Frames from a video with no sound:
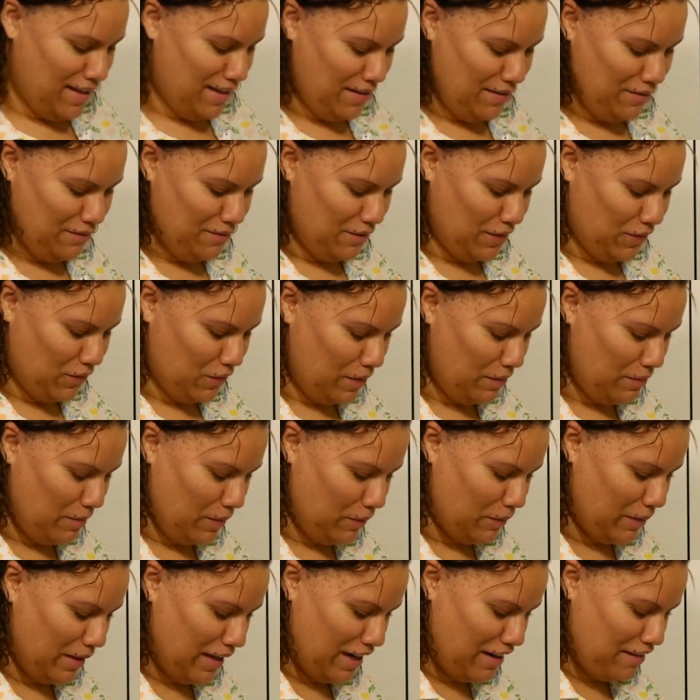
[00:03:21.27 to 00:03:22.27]
what we've
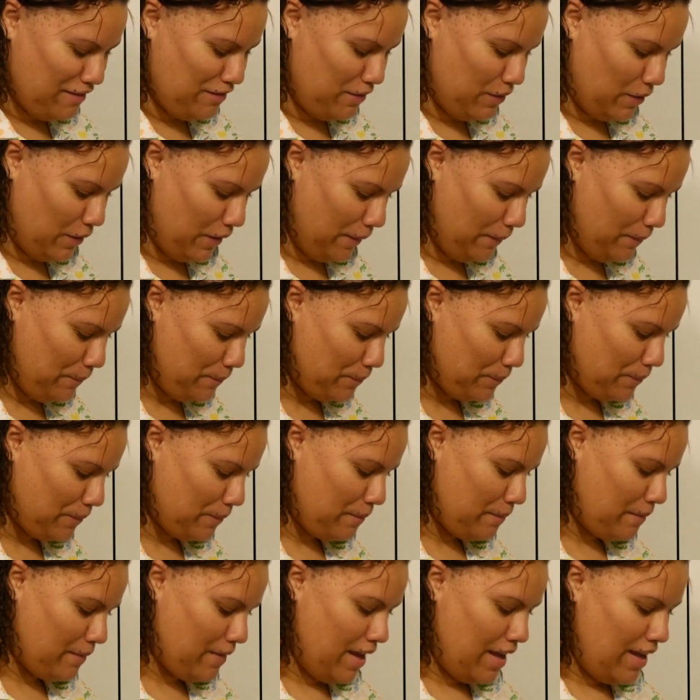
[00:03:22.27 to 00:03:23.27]
been waiting for,
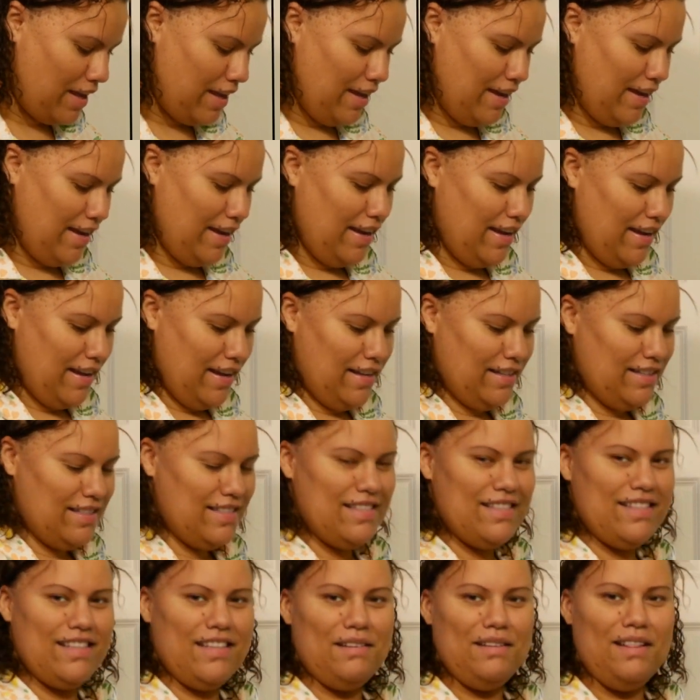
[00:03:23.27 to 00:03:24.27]
it's
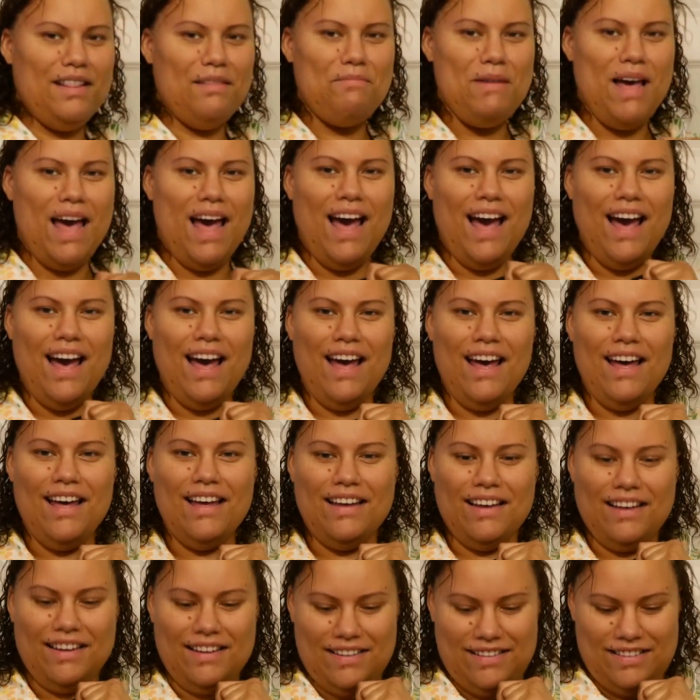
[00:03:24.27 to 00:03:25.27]
the
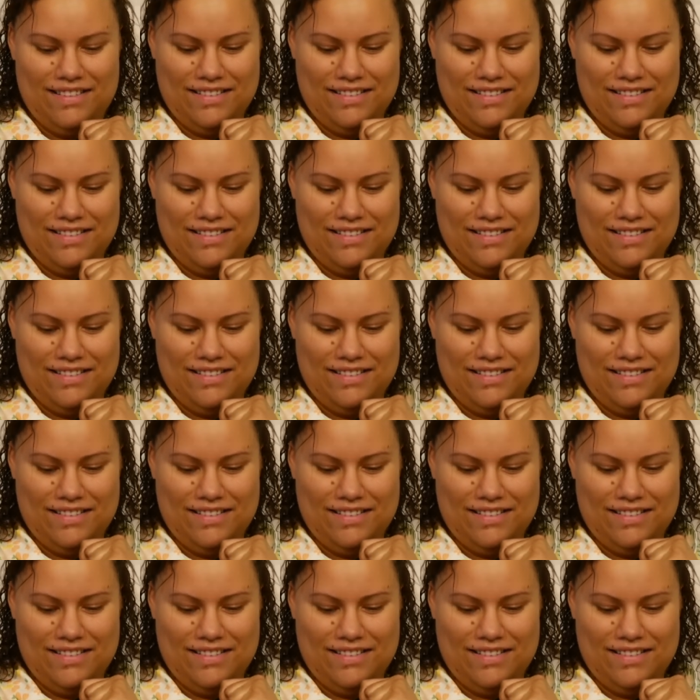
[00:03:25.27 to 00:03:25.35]
bag.